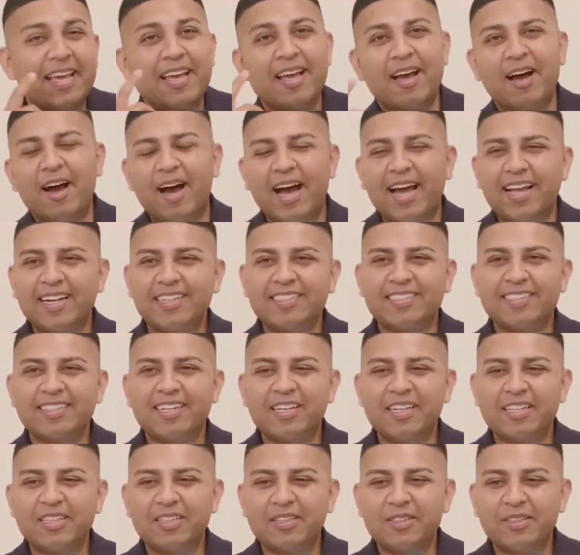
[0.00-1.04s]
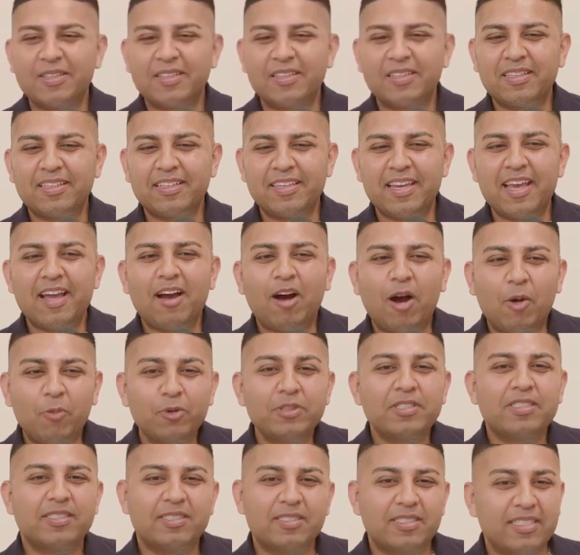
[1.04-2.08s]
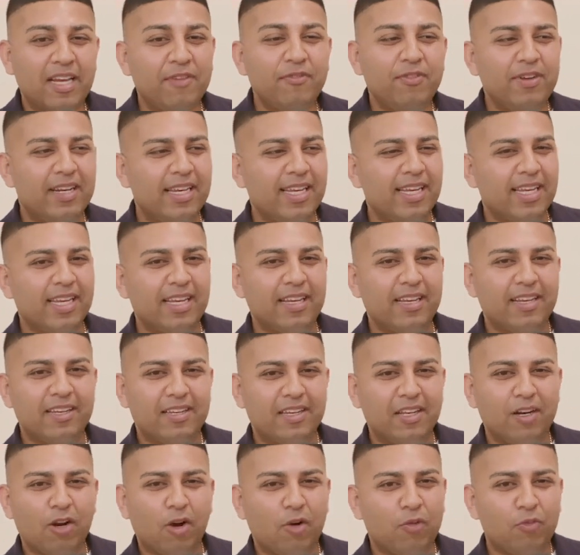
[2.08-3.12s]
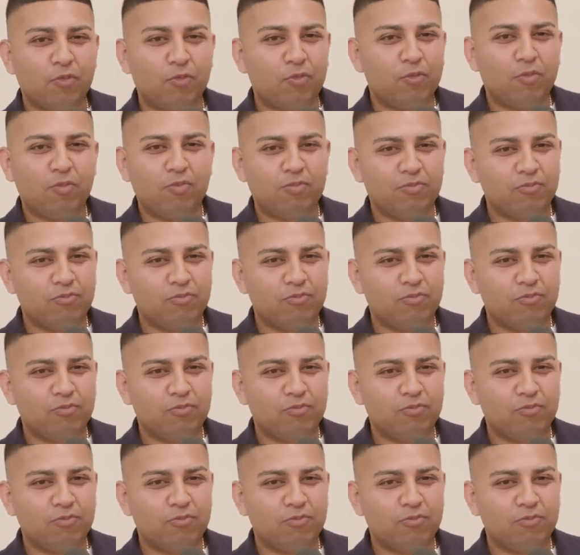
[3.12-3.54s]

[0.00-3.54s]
Yeah. And, uh, yeah, I would definitely, you know,